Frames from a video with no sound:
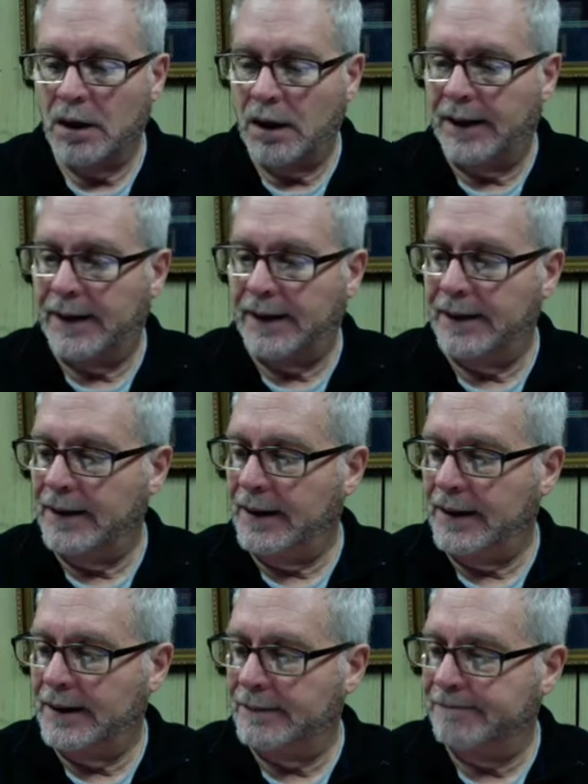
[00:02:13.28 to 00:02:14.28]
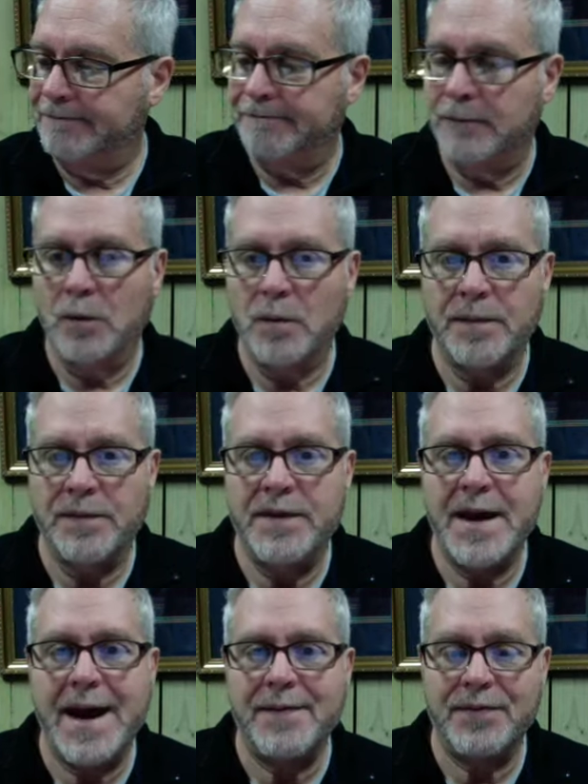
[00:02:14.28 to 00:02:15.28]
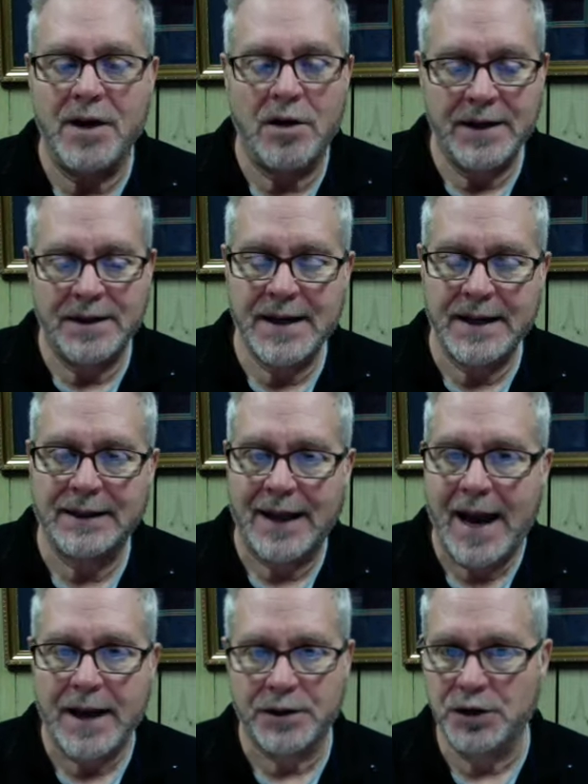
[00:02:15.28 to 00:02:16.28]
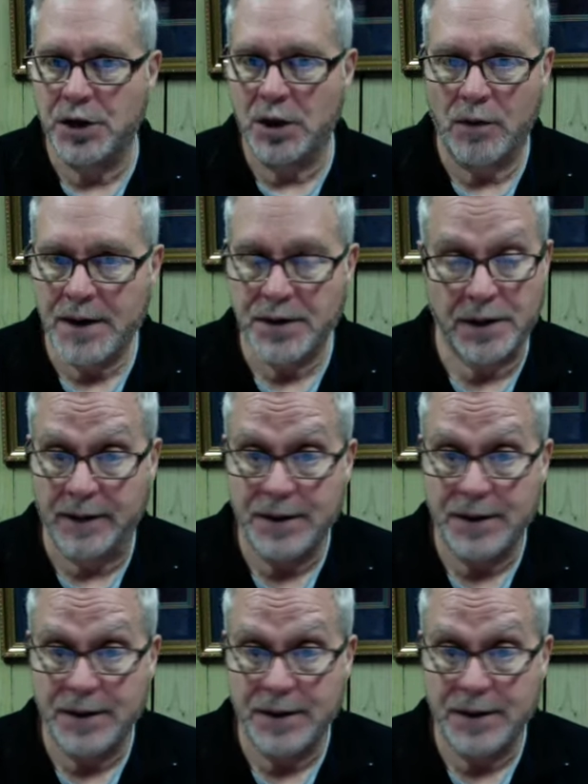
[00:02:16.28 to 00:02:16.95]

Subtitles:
that there is a last generation.